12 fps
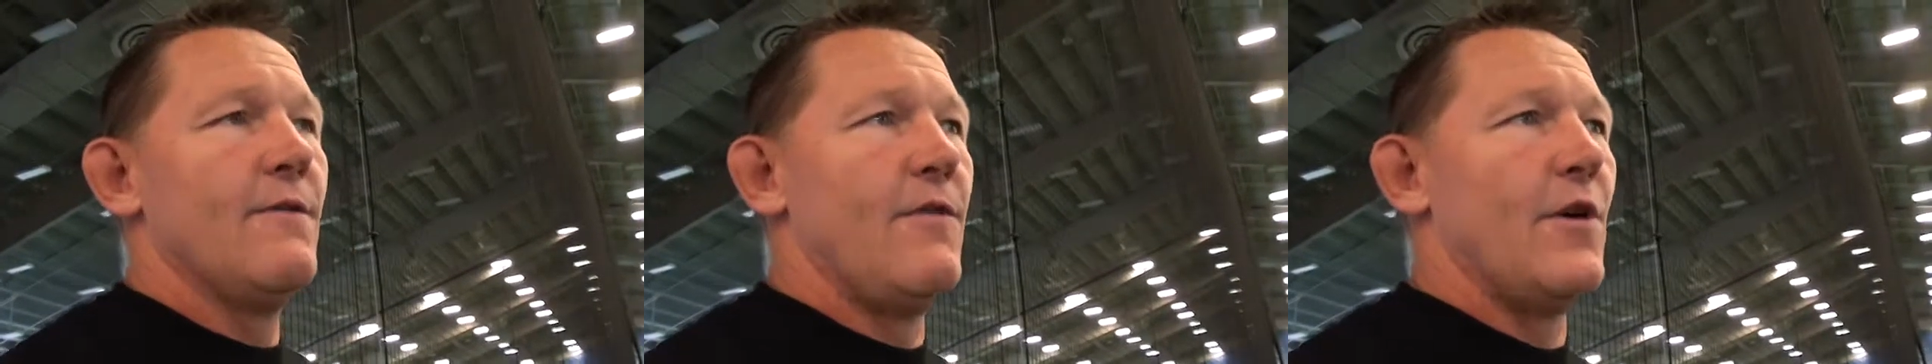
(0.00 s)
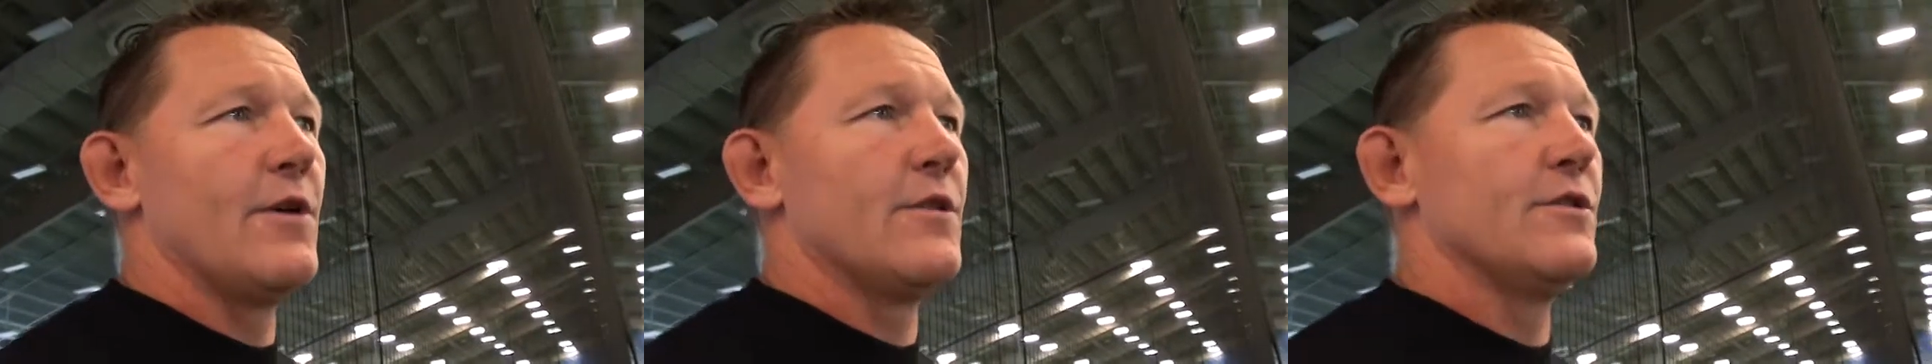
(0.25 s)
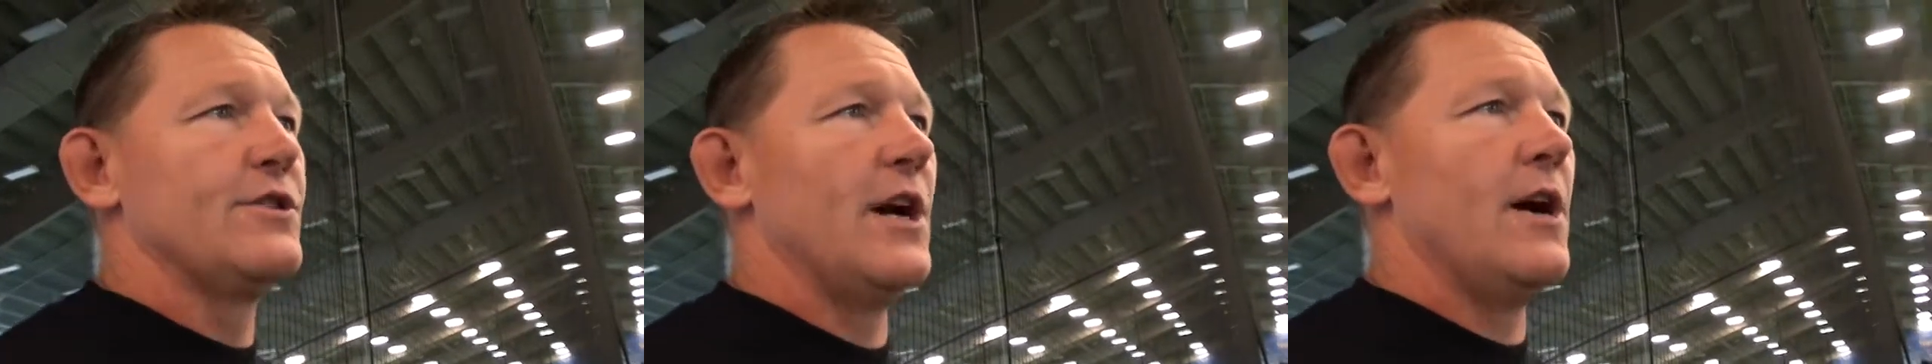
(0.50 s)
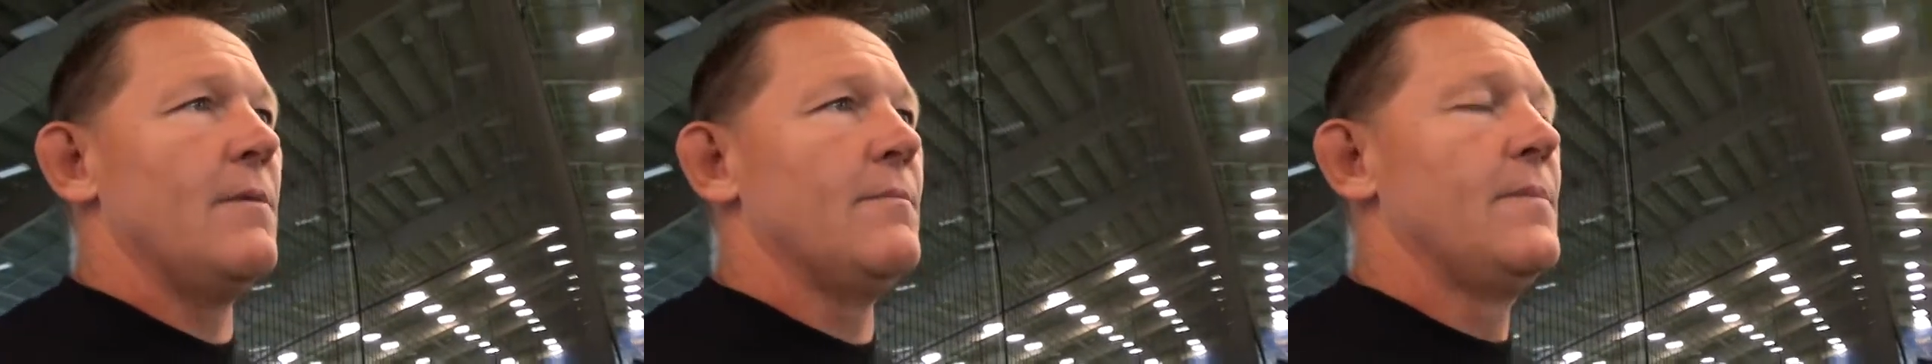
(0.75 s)
vertical
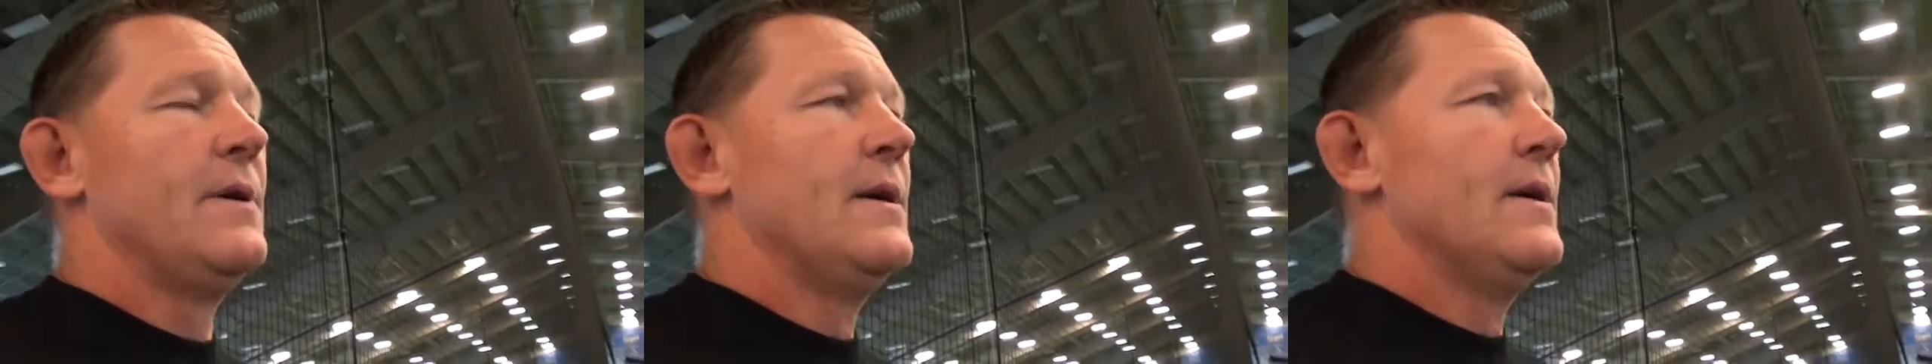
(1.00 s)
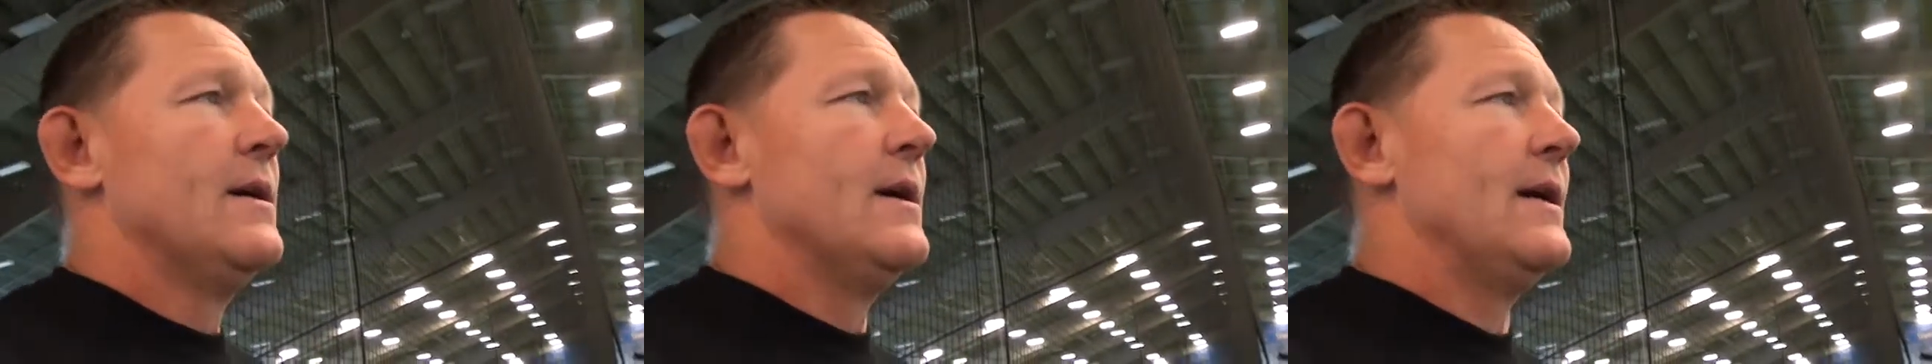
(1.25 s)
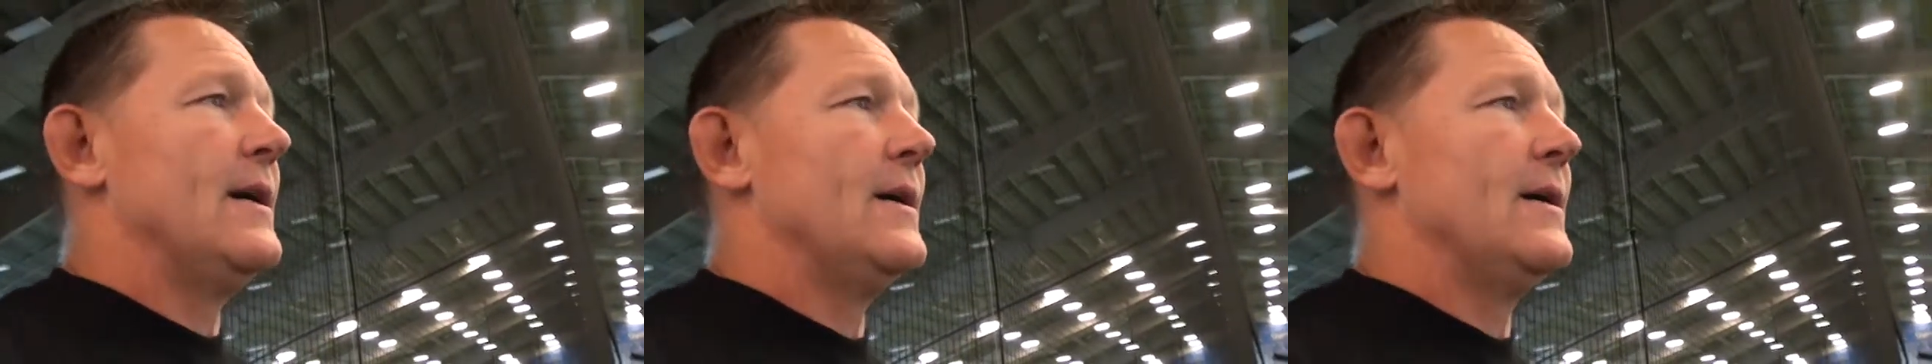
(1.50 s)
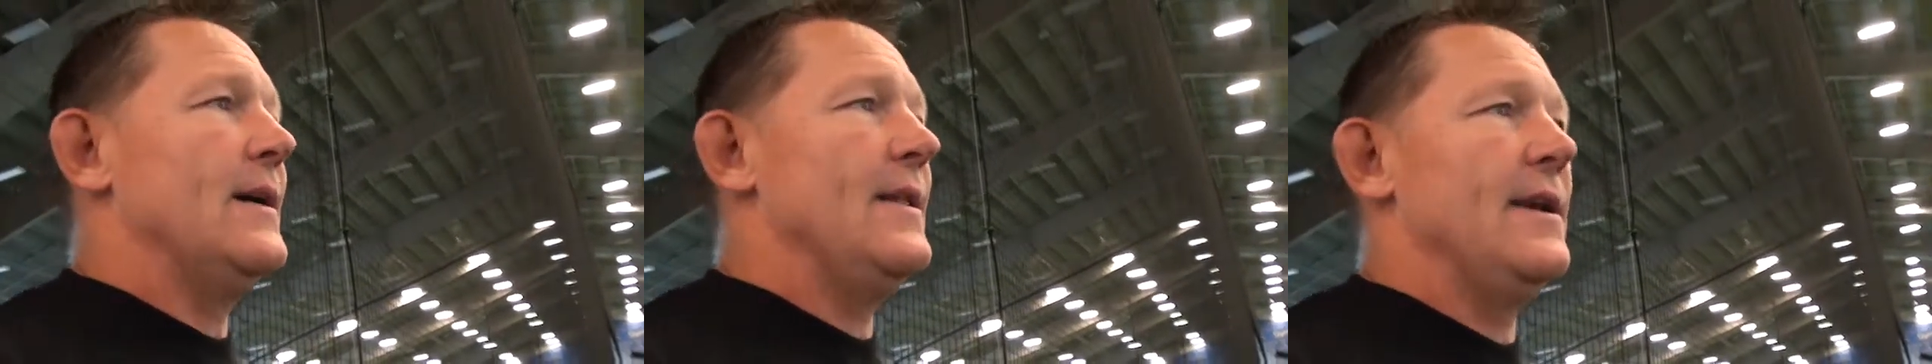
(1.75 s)
jump,
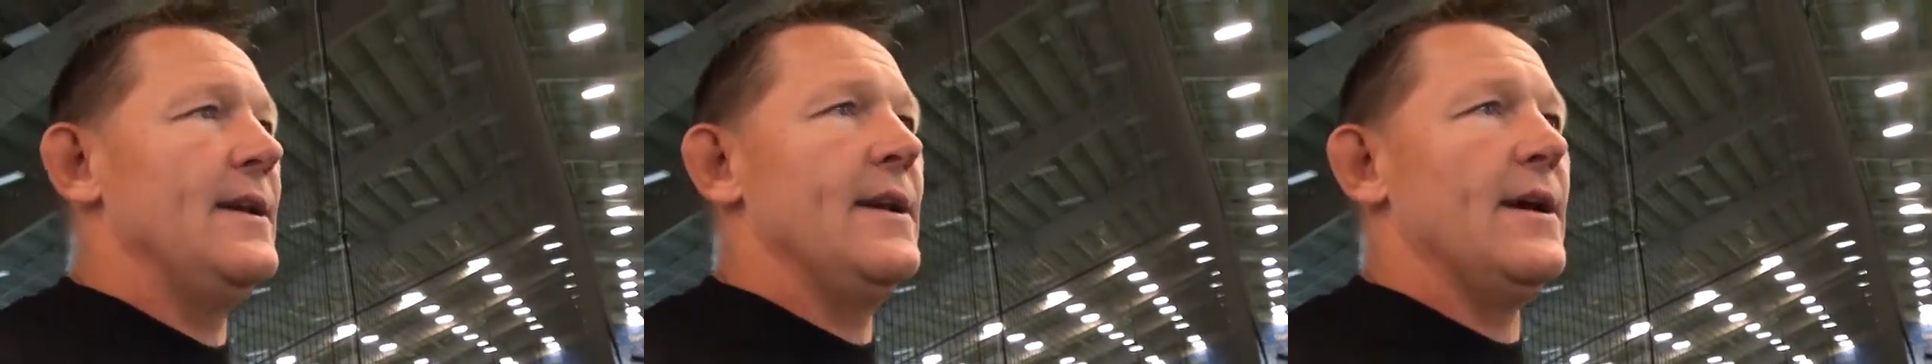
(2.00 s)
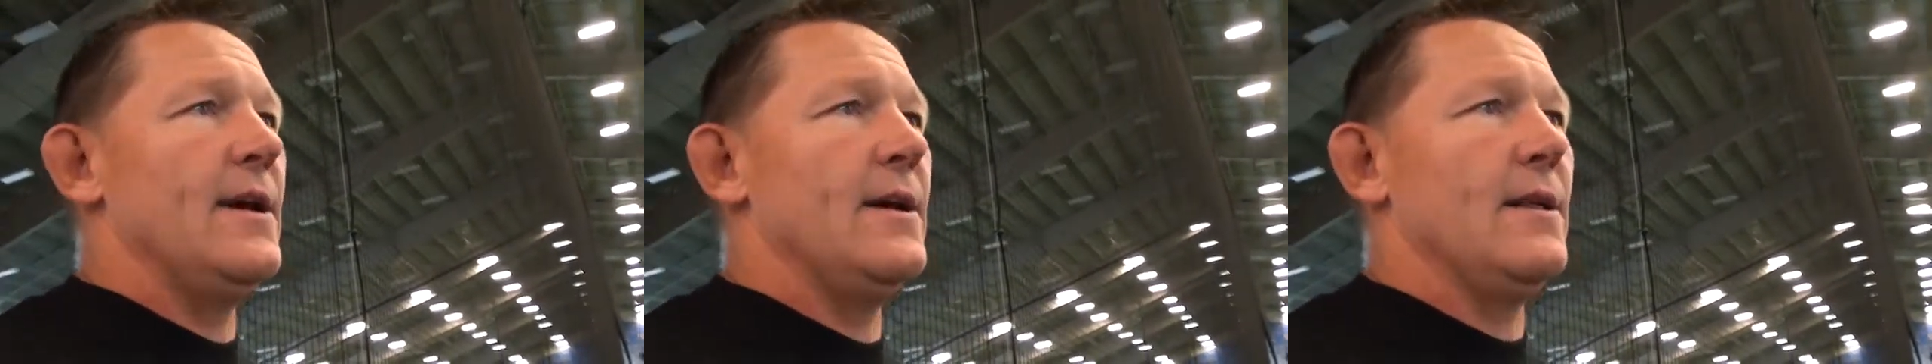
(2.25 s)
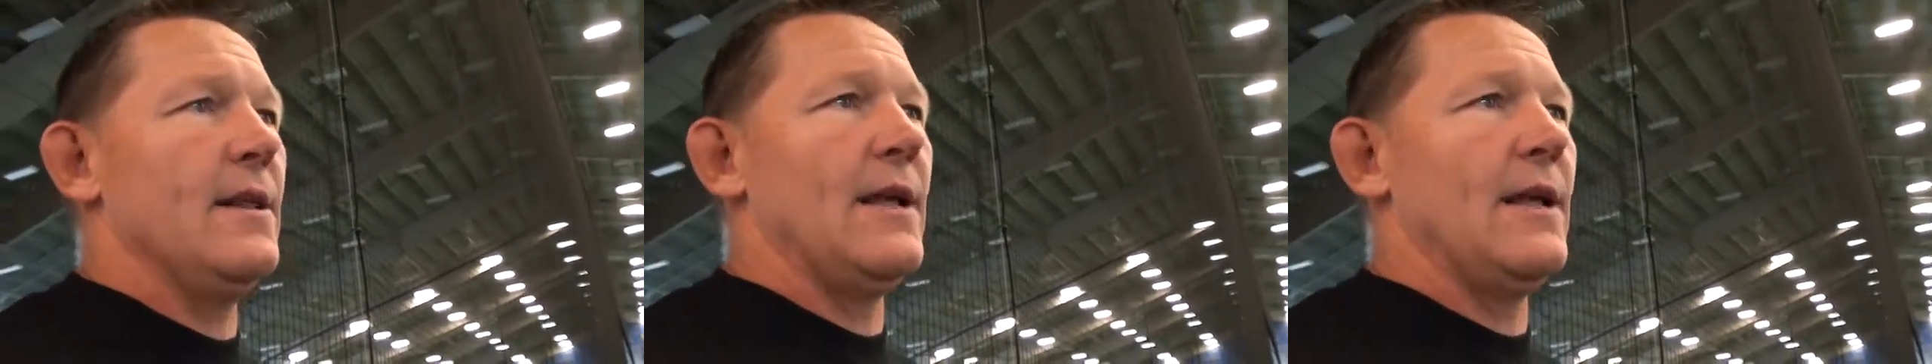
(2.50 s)
uh, and then uh,